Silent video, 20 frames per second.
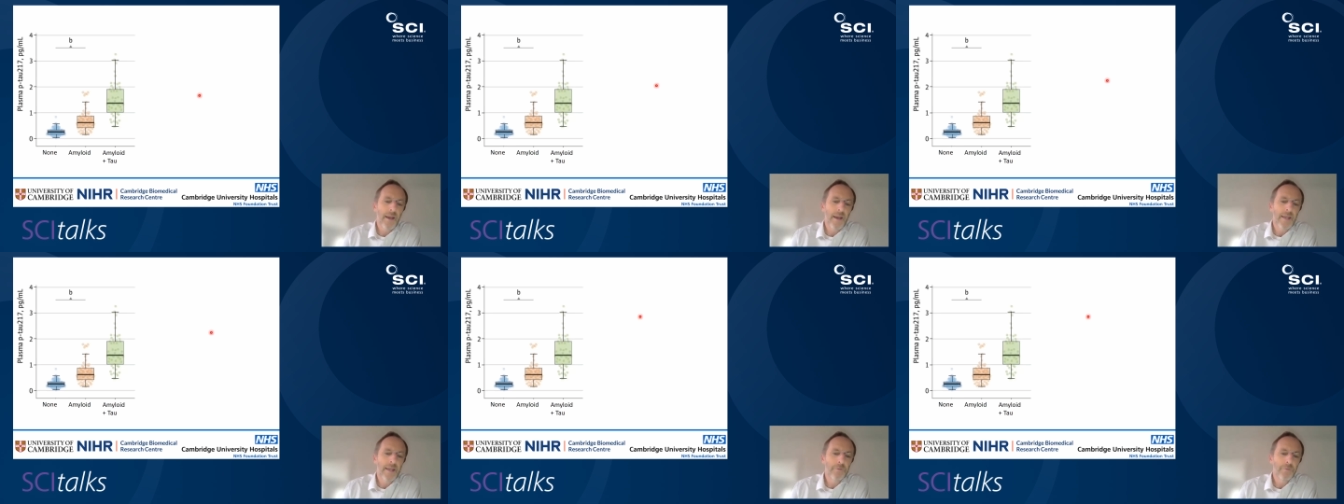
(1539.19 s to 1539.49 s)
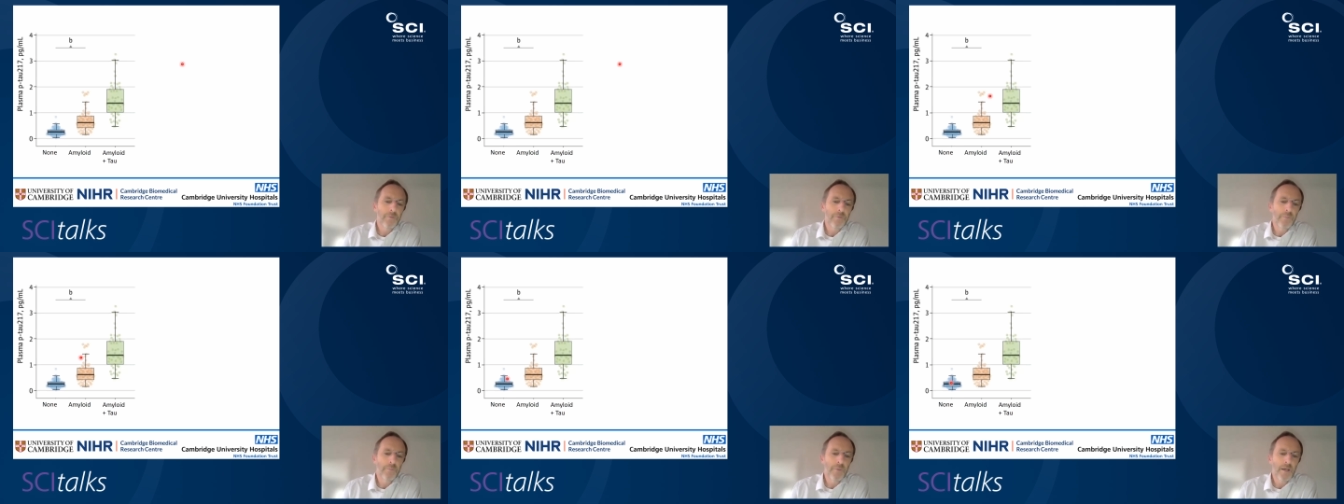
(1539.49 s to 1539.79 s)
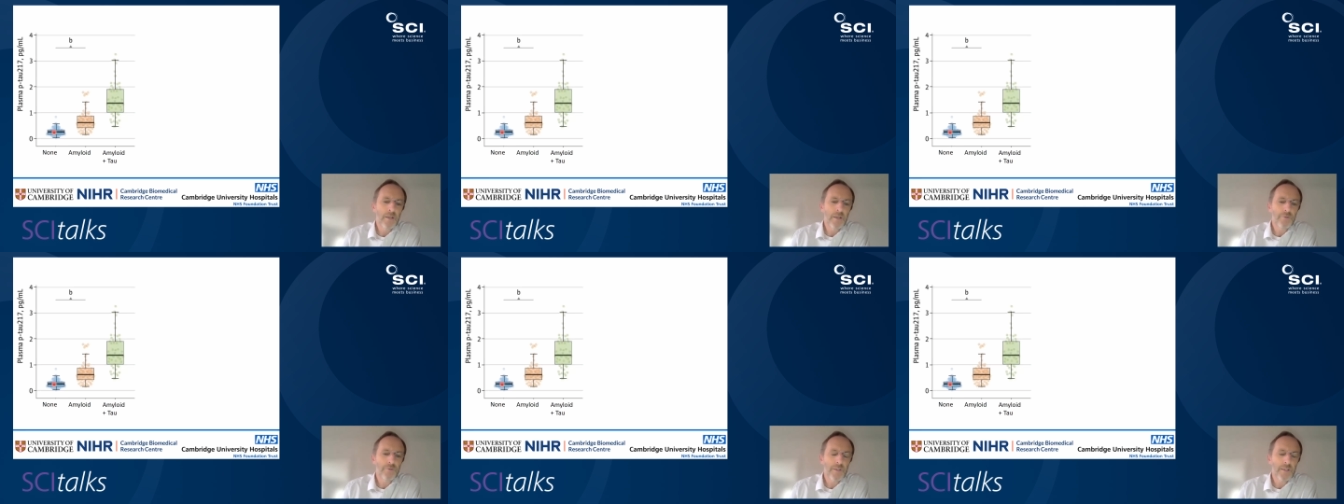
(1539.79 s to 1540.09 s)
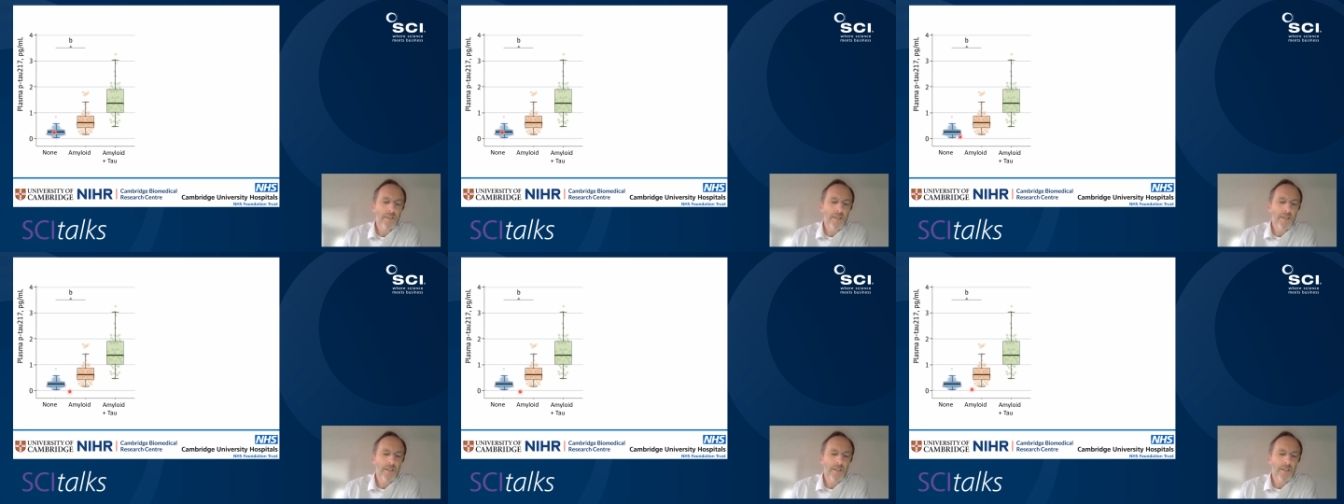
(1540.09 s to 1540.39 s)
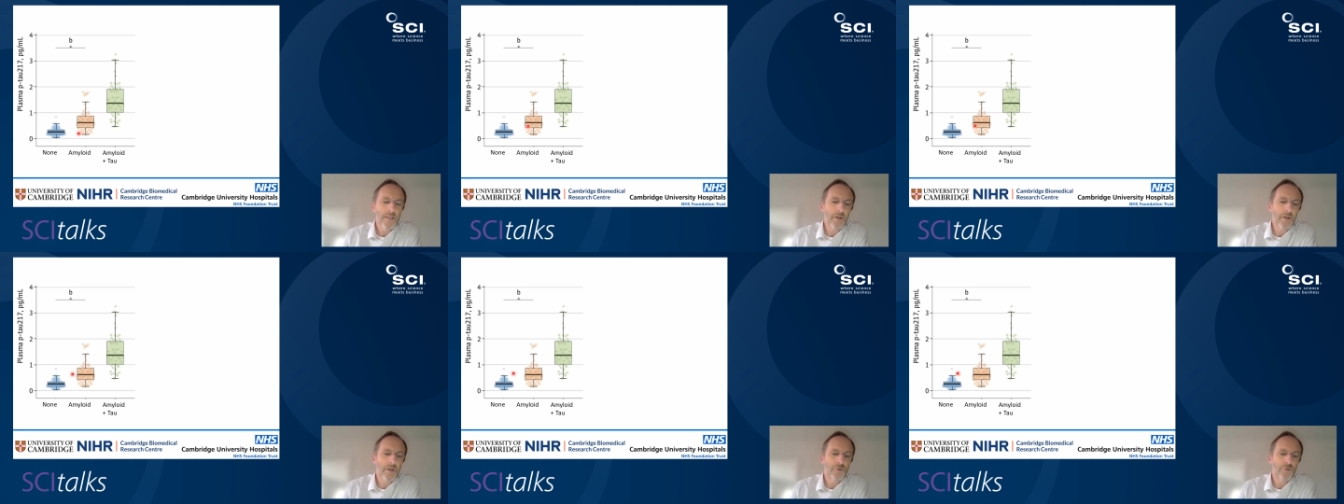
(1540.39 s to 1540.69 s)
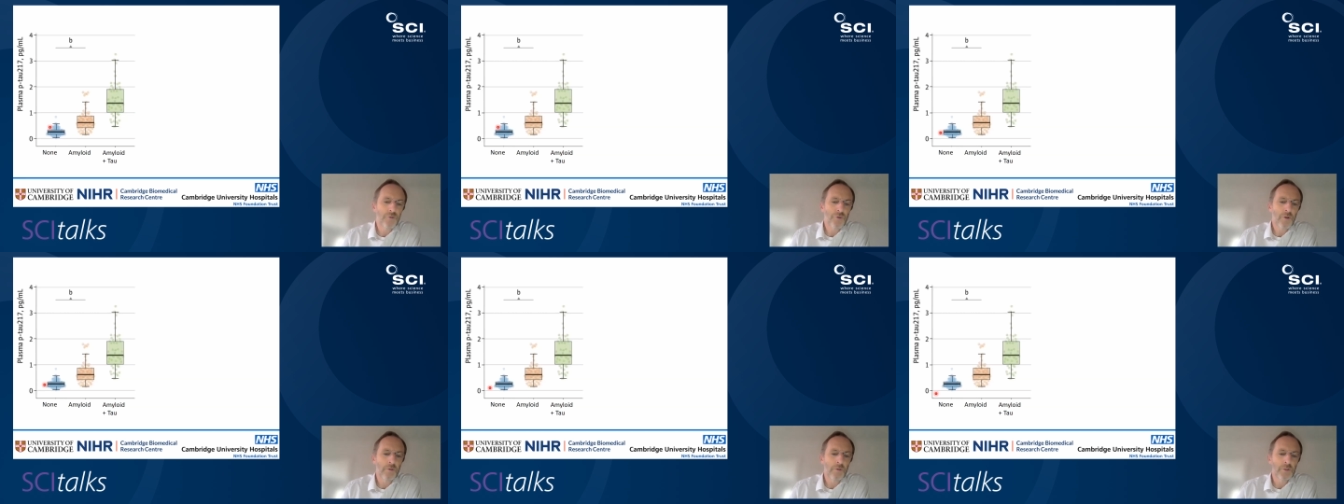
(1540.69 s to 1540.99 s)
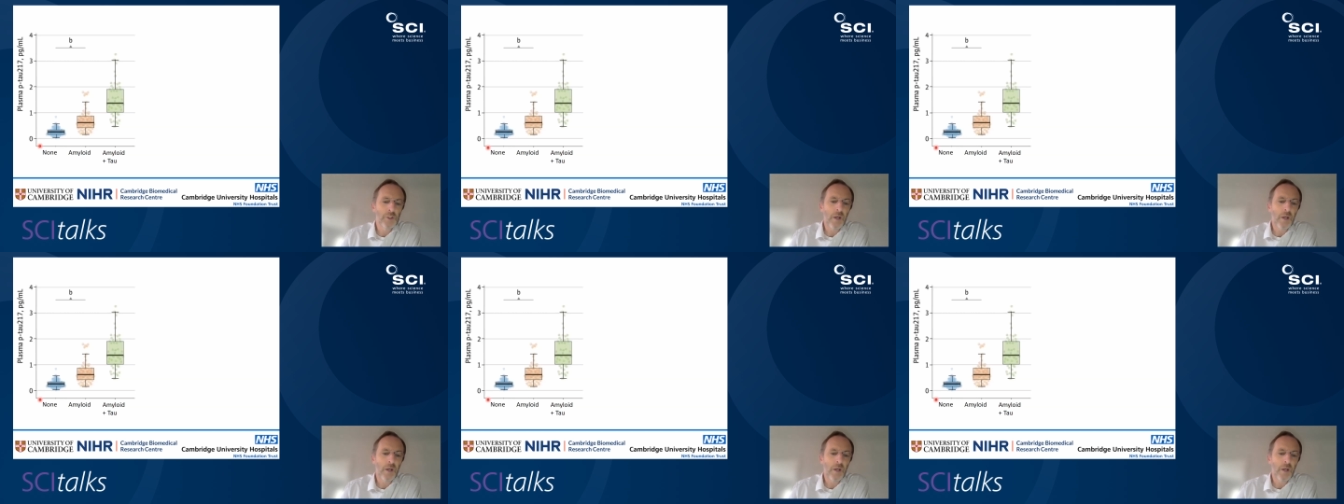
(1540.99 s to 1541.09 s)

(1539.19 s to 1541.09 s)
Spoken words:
And if we measure it in healthy controls,